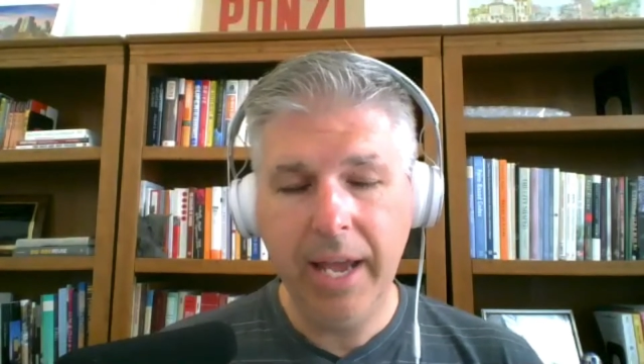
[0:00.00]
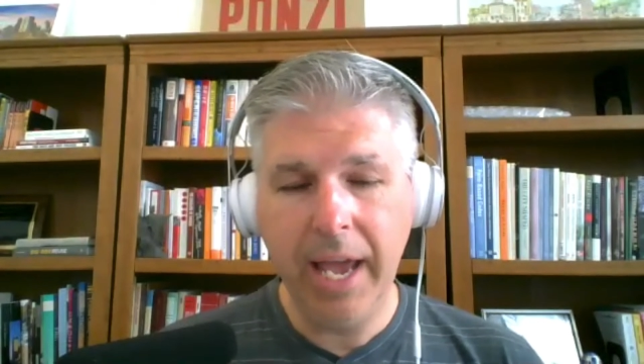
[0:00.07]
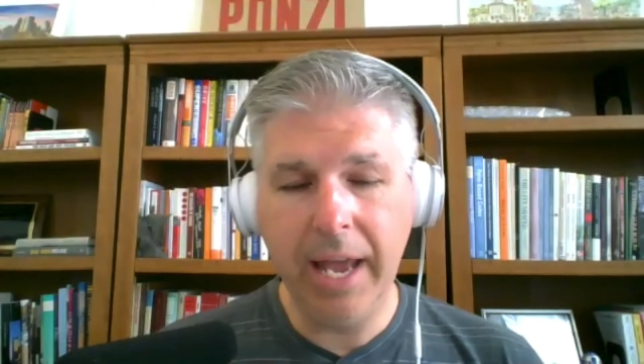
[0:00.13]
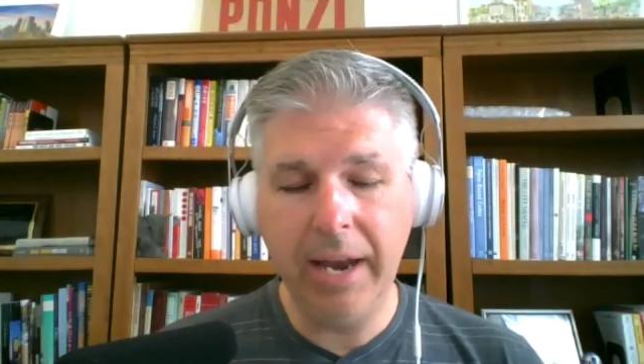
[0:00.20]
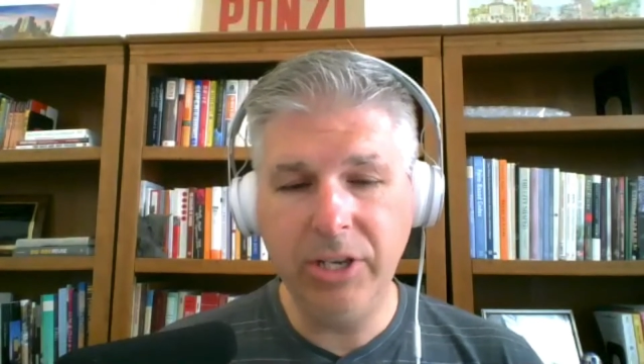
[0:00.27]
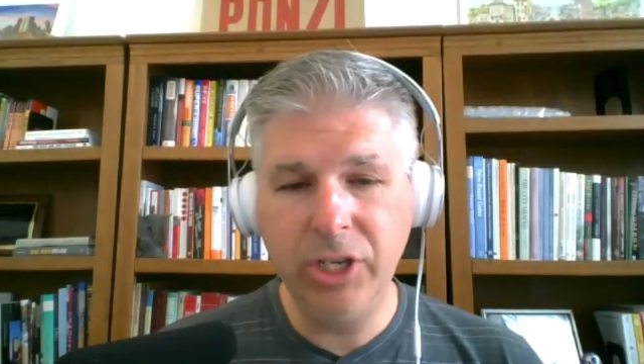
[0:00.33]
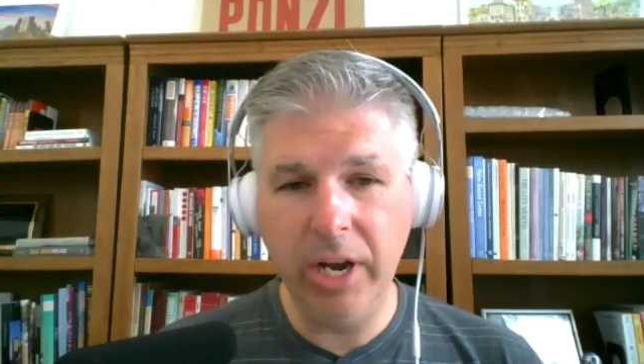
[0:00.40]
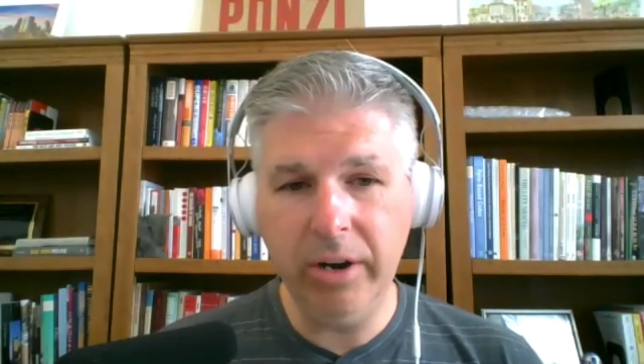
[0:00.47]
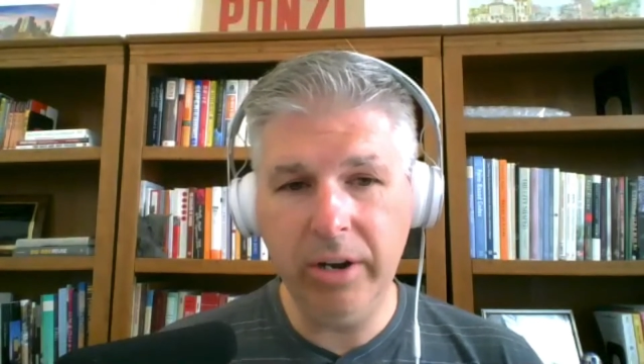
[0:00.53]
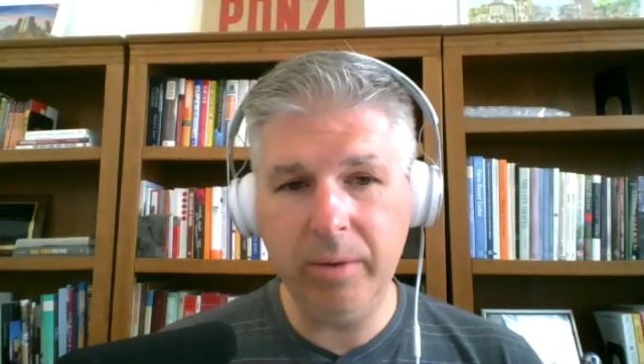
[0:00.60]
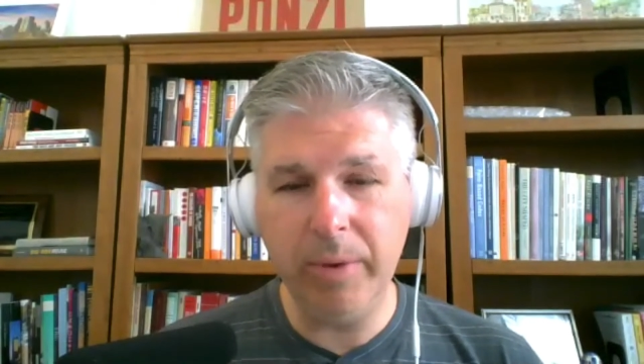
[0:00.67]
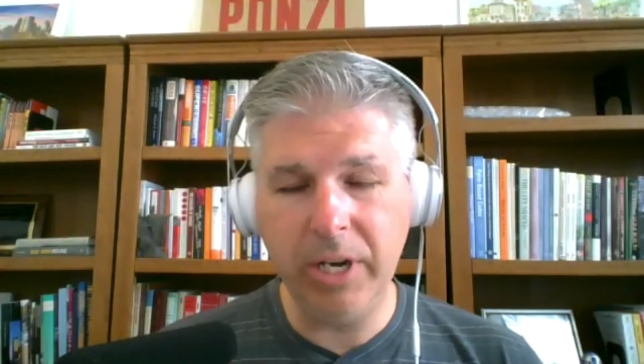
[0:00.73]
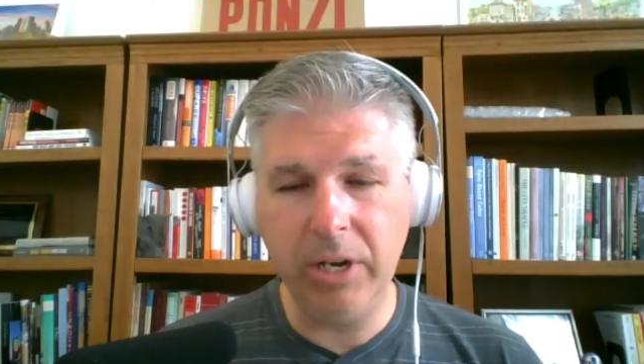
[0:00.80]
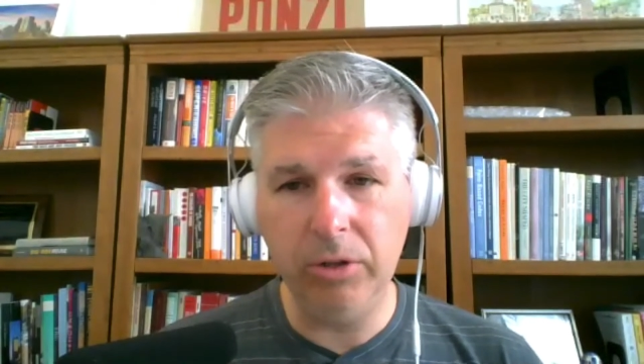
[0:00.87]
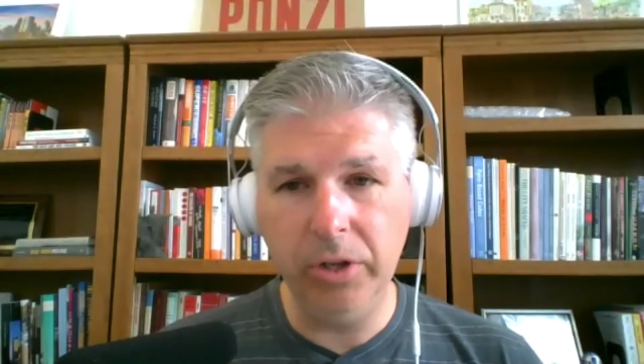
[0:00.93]
And generally,
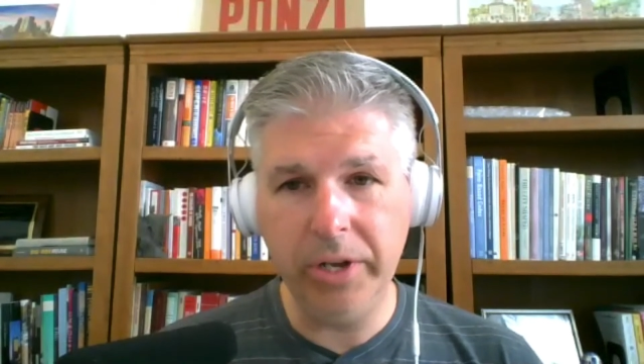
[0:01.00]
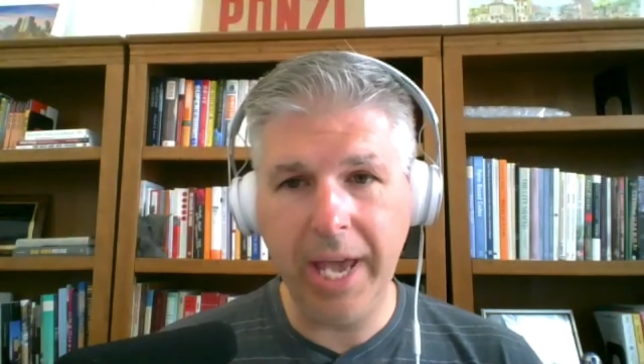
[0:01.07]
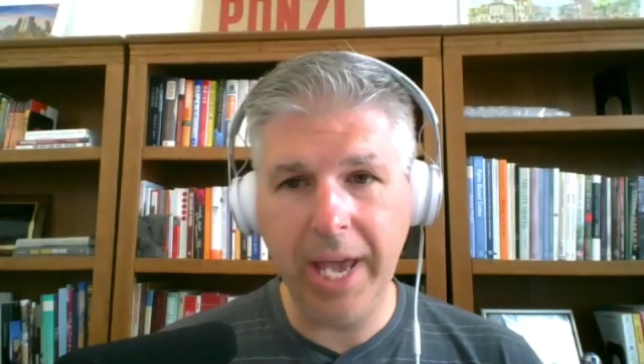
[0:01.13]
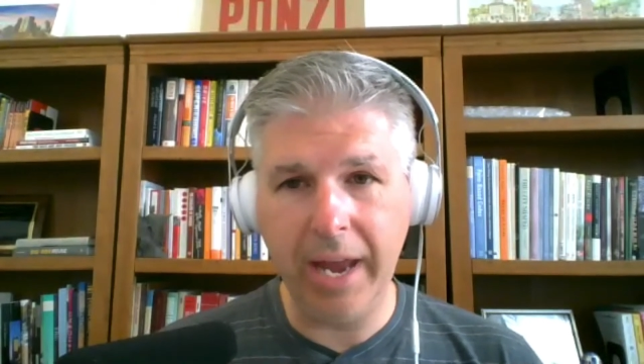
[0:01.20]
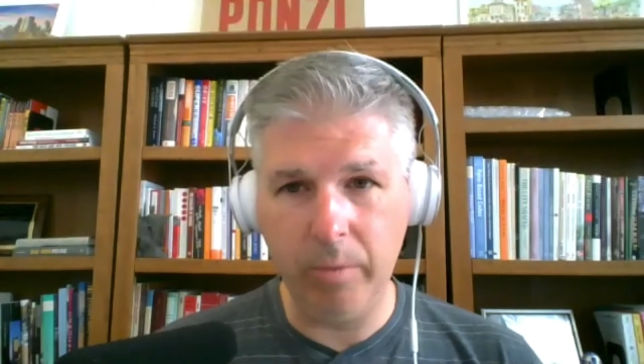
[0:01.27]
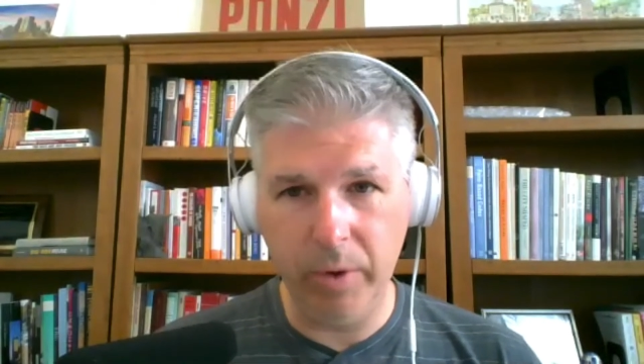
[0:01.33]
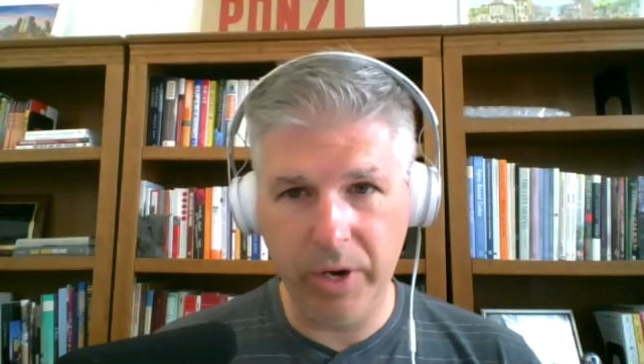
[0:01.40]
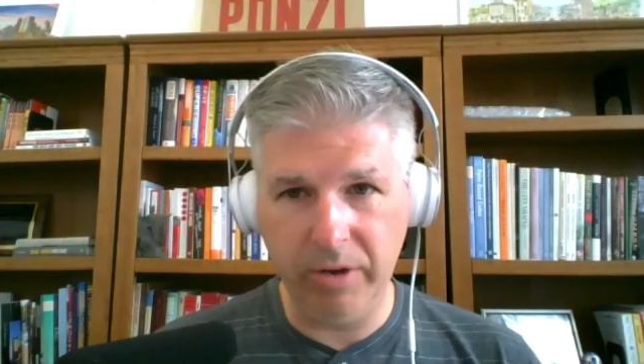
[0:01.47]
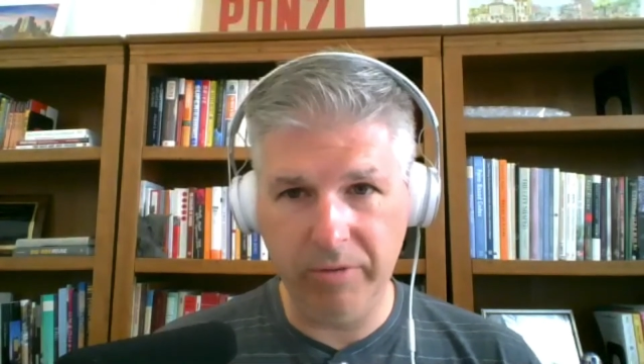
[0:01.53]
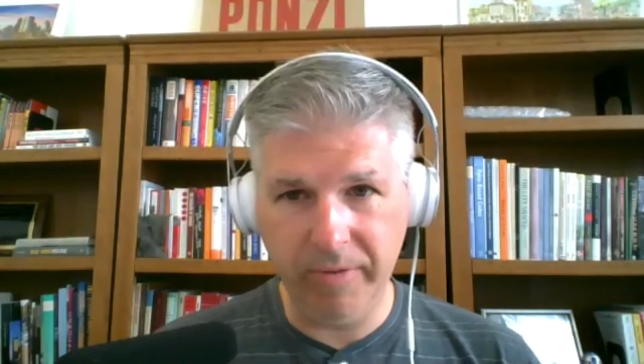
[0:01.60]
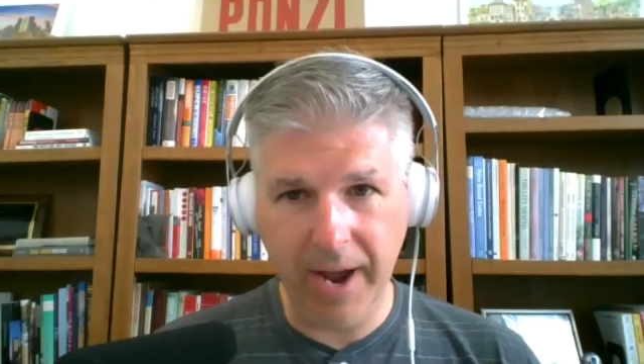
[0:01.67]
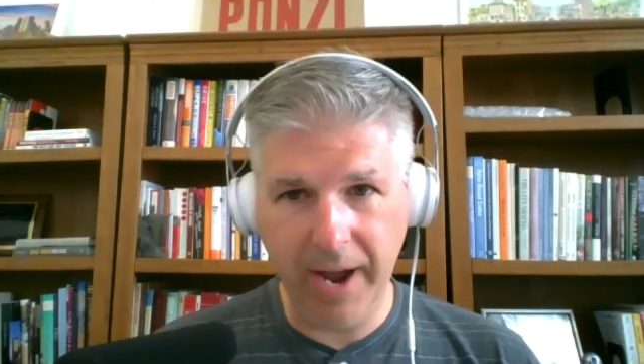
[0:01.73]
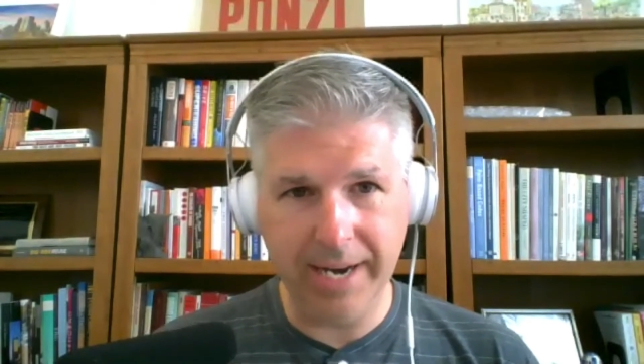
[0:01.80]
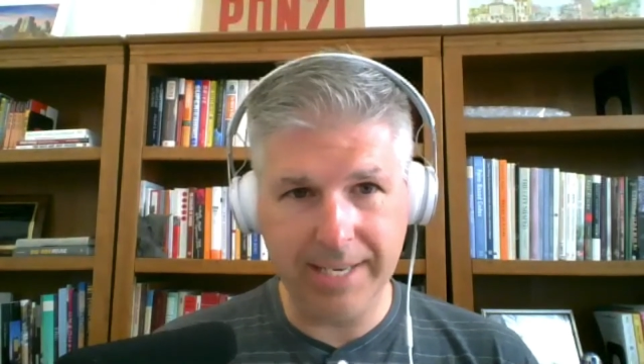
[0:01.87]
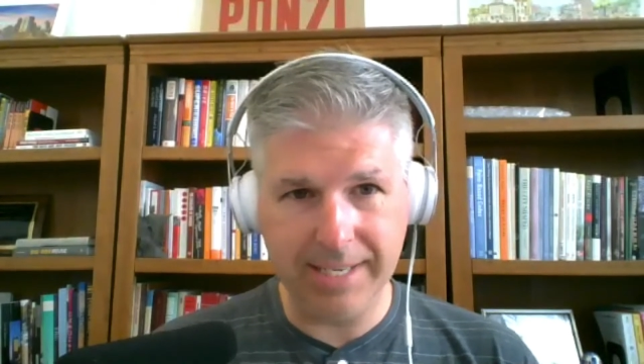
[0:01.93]
when you look at it, what you
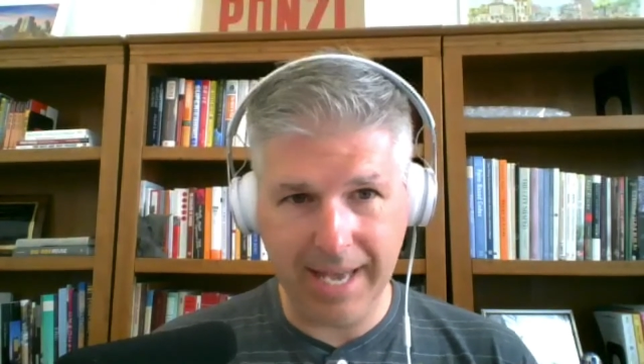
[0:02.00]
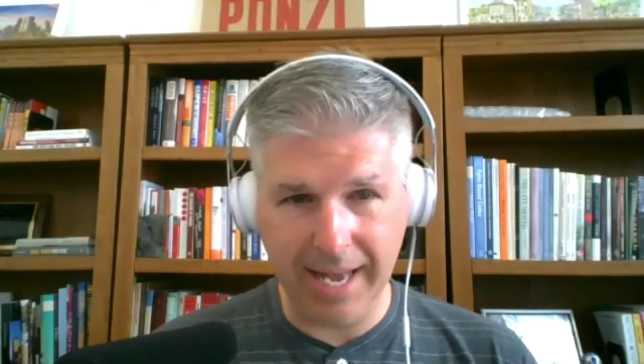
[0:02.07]
find is